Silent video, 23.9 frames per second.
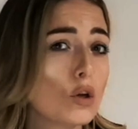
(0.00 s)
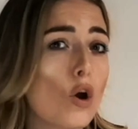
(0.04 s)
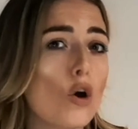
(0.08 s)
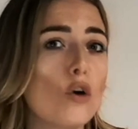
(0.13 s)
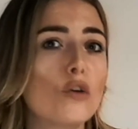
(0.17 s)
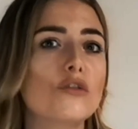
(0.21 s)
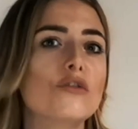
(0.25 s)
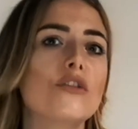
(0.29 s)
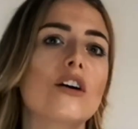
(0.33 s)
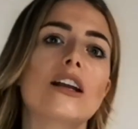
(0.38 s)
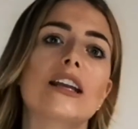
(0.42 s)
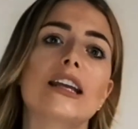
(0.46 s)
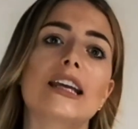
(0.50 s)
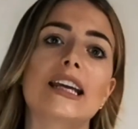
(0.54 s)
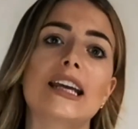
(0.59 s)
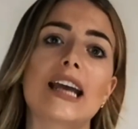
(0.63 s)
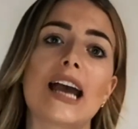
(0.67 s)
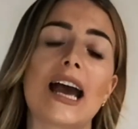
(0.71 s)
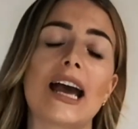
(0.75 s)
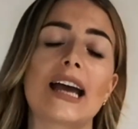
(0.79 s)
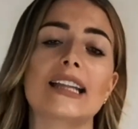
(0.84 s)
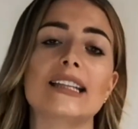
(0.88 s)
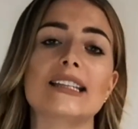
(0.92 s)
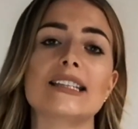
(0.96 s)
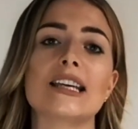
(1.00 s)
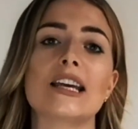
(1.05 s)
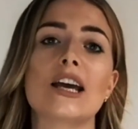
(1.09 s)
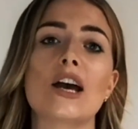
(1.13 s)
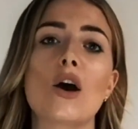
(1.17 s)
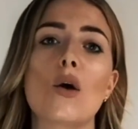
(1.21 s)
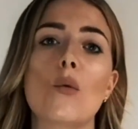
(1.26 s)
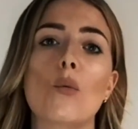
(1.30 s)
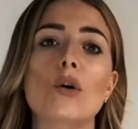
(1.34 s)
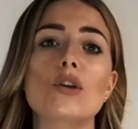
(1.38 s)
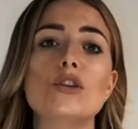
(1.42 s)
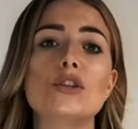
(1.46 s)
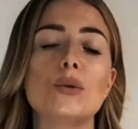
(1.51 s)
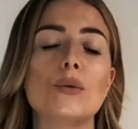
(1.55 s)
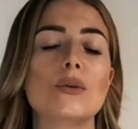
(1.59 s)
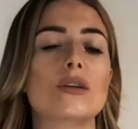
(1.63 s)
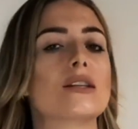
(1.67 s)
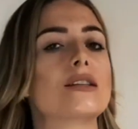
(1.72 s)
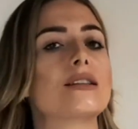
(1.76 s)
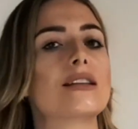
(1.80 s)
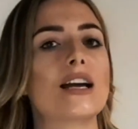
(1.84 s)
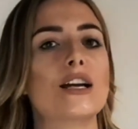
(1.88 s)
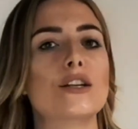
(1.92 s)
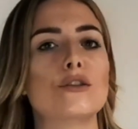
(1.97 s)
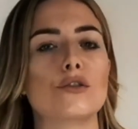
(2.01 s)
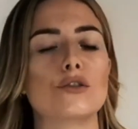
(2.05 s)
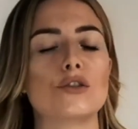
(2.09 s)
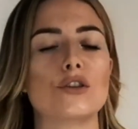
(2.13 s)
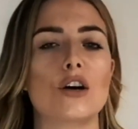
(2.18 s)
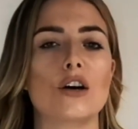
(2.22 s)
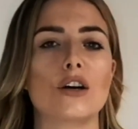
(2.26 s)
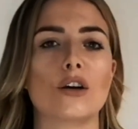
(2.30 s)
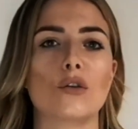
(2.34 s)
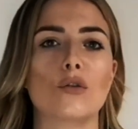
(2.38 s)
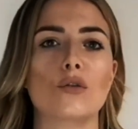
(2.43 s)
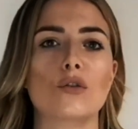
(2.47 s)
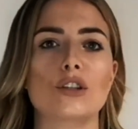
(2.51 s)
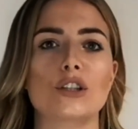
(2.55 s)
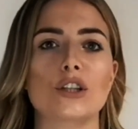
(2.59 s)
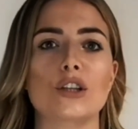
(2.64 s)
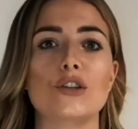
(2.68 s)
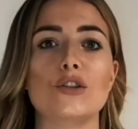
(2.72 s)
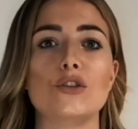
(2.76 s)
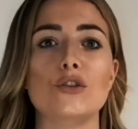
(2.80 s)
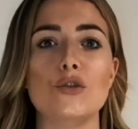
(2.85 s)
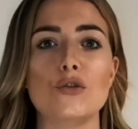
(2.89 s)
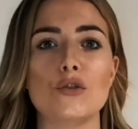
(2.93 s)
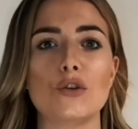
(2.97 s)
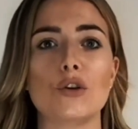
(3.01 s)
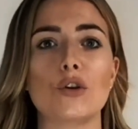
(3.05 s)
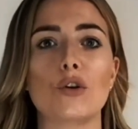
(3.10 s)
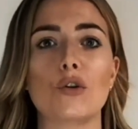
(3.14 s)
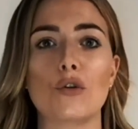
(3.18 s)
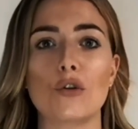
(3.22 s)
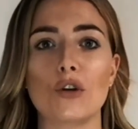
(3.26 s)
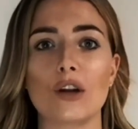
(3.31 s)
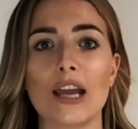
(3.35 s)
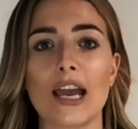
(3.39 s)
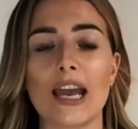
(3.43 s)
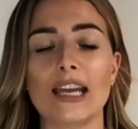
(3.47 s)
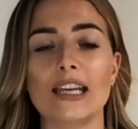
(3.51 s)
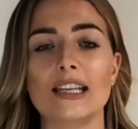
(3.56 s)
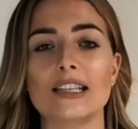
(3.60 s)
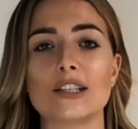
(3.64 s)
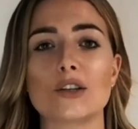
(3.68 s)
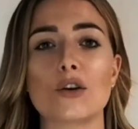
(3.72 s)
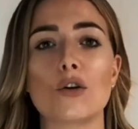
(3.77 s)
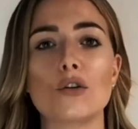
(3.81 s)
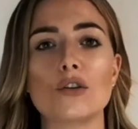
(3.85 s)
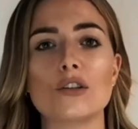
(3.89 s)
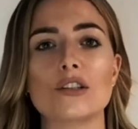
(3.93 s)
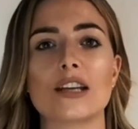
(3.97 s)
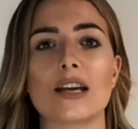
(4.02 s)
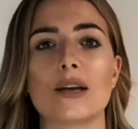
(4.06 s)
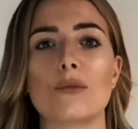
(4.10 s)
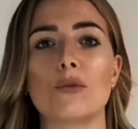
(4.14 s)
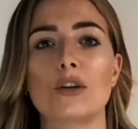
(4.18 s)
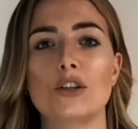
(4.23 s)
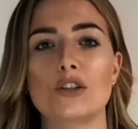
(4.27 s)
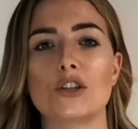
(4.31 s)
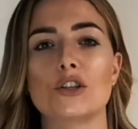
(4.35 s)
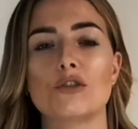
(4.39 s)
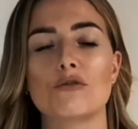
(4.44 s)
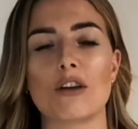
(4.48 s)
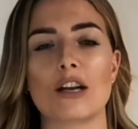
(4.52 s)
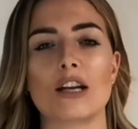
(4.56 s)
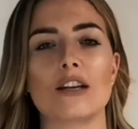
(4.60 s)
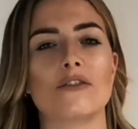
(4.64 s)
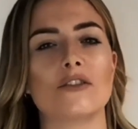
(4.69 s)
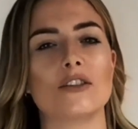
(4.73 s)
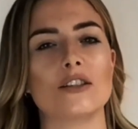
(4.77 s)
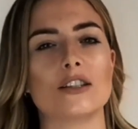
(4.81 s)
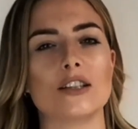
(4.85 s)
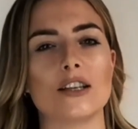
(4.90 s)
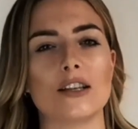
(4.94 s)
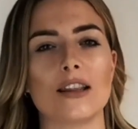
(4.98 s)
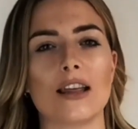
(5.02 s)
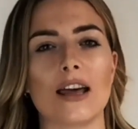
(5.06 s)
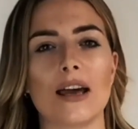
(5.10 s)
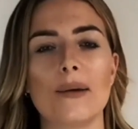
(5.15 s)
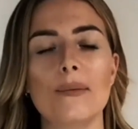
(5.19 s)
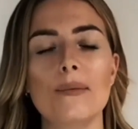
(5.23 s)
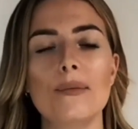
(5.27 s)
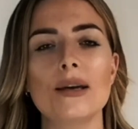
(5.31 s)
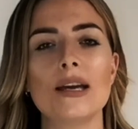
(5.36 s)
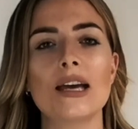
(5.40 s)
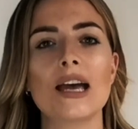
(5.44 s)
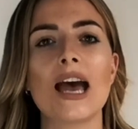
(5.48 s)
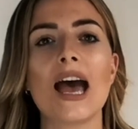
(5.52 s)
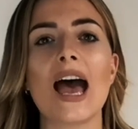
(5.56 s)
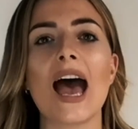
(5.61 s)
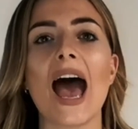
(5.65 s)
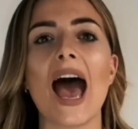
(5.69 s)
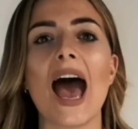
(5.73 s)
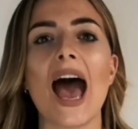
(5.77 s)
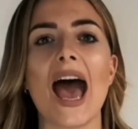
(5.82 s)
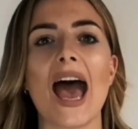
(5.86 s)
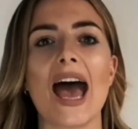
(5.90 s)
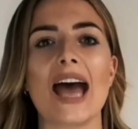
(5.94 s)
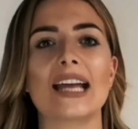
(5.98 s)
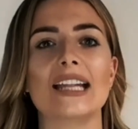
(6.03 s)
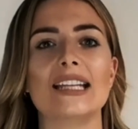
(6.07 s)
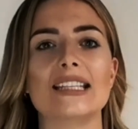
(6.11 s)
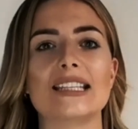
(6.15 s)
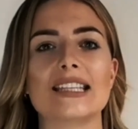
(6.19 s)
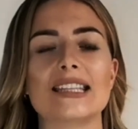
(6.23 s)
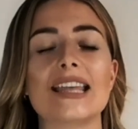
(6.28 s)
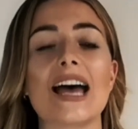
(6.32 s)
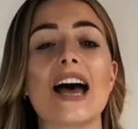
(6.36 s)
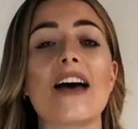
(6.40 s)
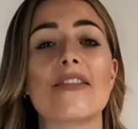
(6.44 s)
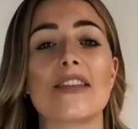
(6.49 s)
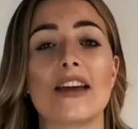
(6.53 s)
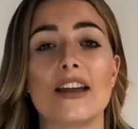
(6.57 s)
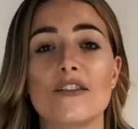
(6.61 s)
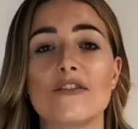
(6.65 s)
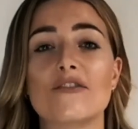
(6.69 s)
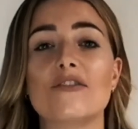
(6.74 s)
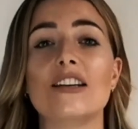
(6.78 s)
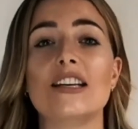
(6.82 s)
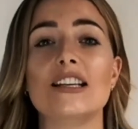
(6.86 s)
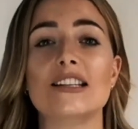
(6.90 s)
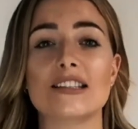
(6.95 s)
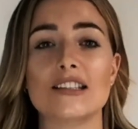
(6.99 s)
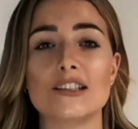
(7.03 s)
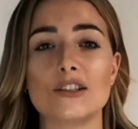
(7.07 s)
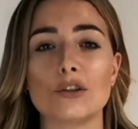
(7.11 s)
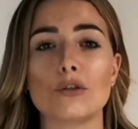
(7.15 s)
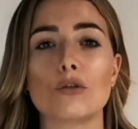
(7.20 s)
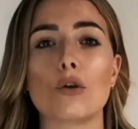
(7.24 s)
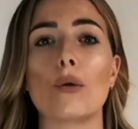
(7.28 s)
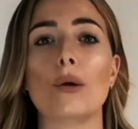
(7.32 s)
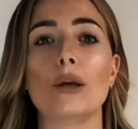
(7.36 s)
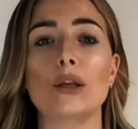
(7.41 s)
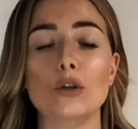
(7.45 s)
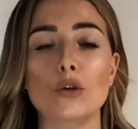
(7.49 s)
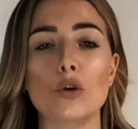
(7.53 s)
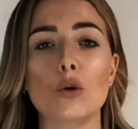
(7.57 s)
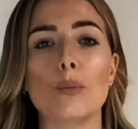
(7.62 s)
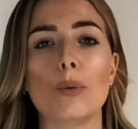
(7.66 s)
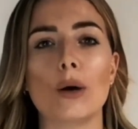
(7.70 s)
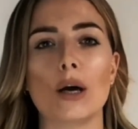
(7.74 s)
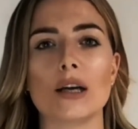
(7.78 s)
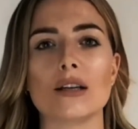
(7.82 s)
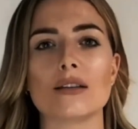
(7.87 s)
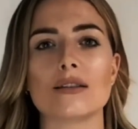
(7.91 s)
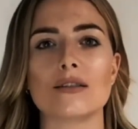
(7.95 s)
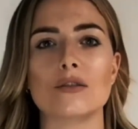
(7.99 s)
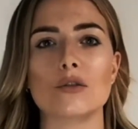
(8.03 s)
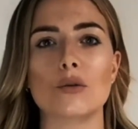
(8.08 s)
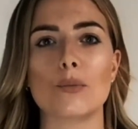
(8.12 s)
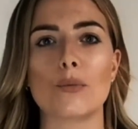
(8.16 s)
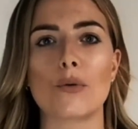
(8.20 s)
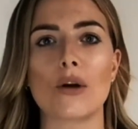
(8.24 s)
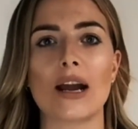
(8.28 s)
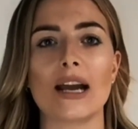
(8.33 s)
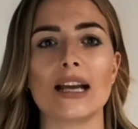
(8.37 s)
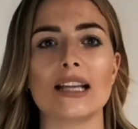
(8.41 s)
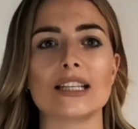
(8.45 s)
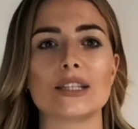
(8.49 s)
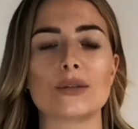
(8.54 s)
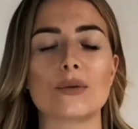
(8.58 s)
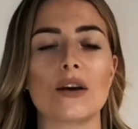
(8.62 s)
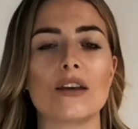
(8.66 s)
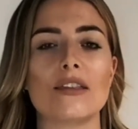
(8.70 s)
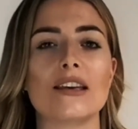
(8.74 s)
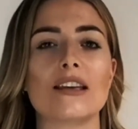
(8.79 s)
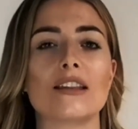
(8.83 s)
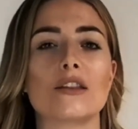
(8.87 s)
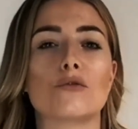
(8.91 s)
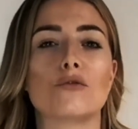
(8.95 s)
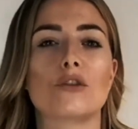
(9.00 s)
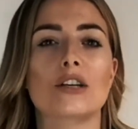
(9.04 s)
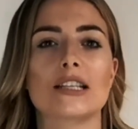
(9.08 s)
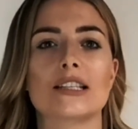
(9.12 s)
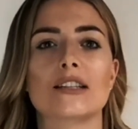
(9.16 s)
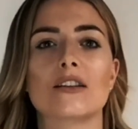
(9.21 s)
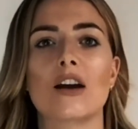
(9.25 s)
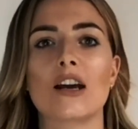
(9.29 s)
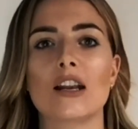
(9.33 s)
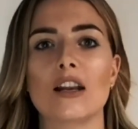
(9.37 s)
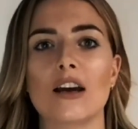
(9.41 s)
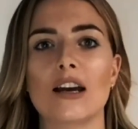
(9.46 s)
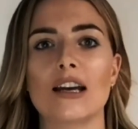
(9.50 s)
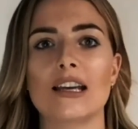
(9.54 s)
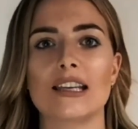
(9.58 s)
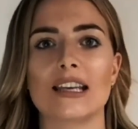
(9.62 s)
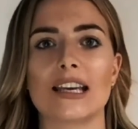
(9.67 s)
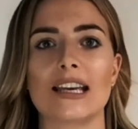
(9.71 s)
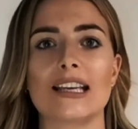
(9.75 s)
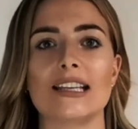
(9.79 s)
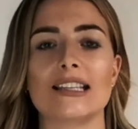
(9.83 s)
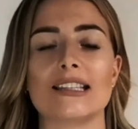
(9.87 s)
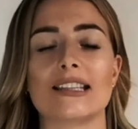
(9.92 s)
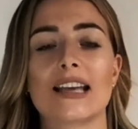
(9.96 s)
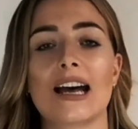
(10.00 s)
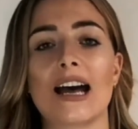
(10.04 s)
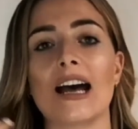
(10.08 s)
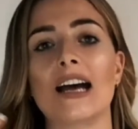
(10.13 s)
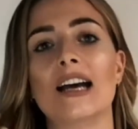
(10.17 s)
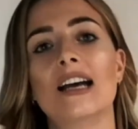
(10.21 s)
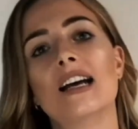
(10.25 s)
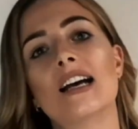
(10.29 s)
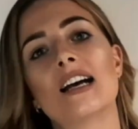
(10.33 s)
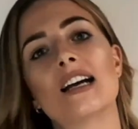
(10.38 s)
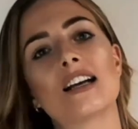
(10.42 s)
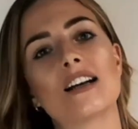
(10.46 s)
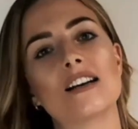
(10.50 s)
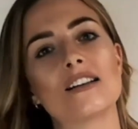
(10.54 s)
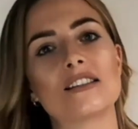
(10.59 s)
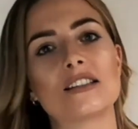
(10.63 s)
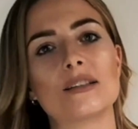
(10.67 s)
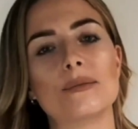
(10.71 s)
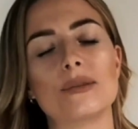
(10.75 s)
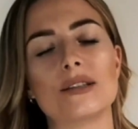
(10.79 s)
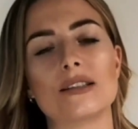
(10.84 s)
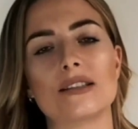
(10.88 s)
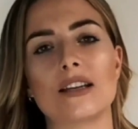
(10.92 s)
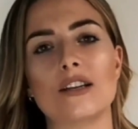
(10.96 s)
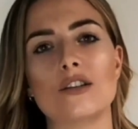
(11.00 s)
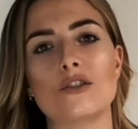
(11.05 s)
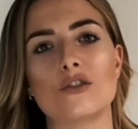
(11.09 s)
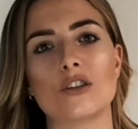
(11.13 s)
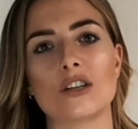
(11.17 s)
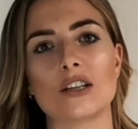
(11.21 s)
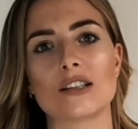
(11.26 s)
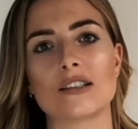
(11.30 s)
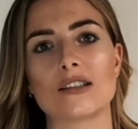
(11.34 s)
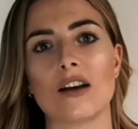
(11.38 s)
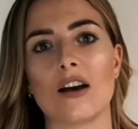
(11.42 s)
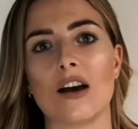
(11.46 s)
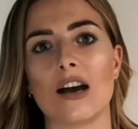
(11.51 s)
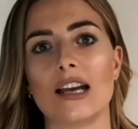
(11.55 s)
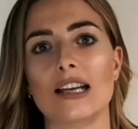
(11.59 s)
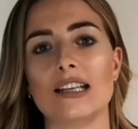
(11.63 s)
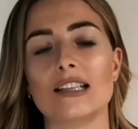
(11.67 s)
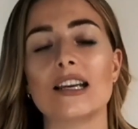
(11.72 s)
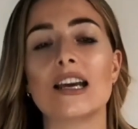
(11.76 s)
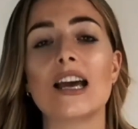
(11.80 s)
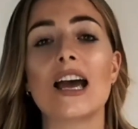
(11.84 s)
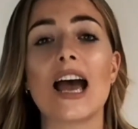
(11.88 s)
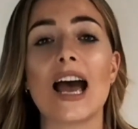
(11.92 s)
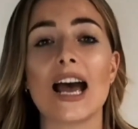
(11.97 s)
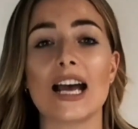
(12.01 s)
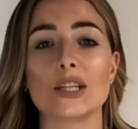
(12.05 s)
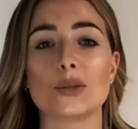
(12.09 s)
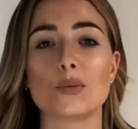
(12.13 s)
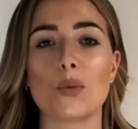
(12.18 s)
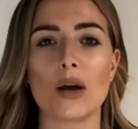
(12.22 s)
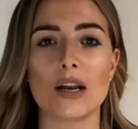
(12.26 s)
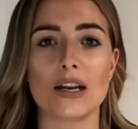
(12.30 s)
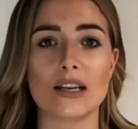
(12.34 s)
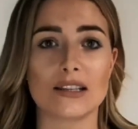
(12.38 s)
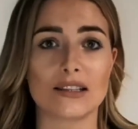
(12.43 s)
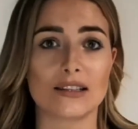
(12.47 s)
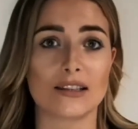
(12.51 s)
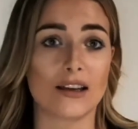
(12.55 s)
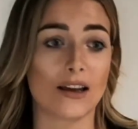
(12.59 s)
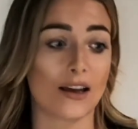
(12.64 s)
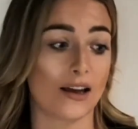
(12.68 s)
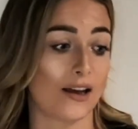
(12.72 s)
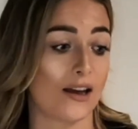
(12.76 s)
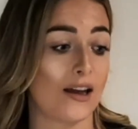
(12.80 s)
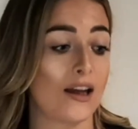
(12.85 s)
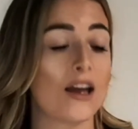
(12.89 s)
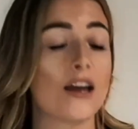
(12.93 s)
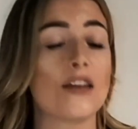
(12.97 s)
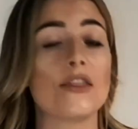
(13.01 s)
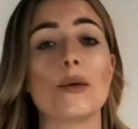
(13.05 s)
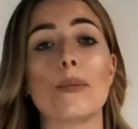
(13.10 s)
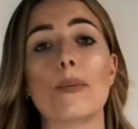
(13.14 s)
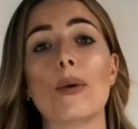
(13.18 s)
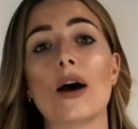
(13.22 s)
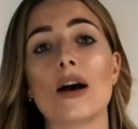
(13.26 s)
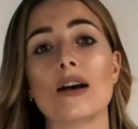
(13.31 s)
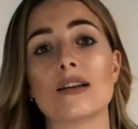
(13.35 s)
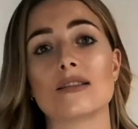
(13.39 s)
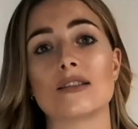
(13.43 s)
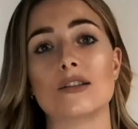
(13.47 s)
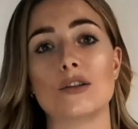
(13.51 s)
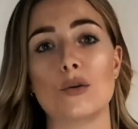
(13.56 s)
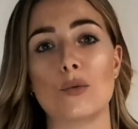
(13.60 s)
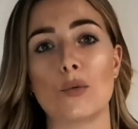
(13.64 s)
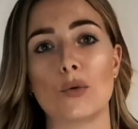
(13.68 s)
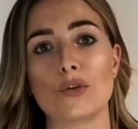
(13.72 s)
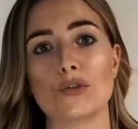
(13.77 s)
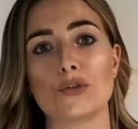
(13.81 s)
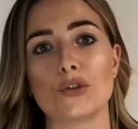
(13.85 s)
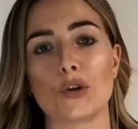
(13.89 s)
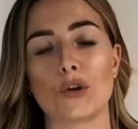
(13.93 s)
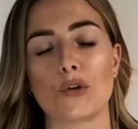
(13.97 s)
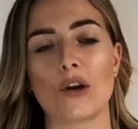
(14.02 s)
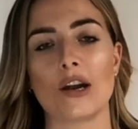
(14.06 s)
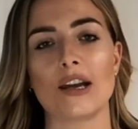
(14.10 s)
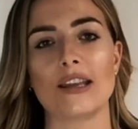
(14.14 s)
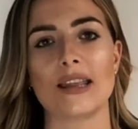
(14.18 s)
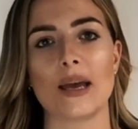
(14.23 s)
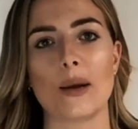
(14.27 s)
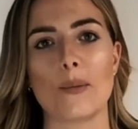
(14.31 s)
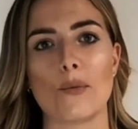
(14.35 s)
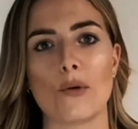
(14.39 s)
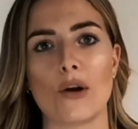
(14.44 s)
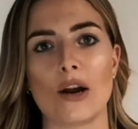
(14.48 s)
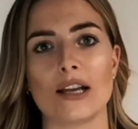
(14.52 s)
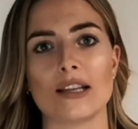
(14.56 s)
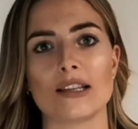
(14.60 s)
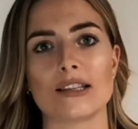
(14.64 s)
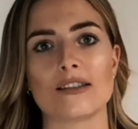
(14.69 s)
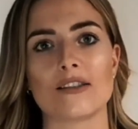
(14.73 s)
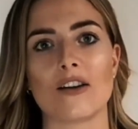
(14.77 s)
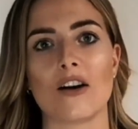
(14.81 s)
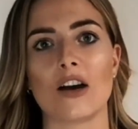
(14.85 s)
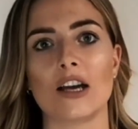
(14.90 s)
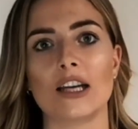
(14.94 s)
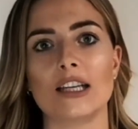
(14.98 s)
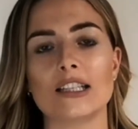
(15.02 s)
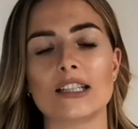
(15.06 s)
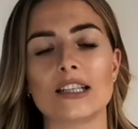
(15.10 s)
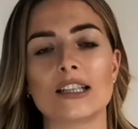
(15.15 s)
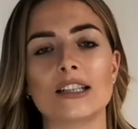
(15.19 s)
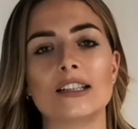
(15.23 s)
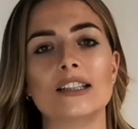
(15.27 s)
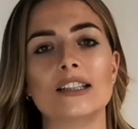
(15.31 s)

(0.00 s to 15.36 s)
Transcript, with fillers: or funny. And once you understand your target audience, you can create content which is relevant to them. And that then feeds into growing your personal brand. So I think the reason I like it is that customer-centric side, as well as the person who wants to create their brand side.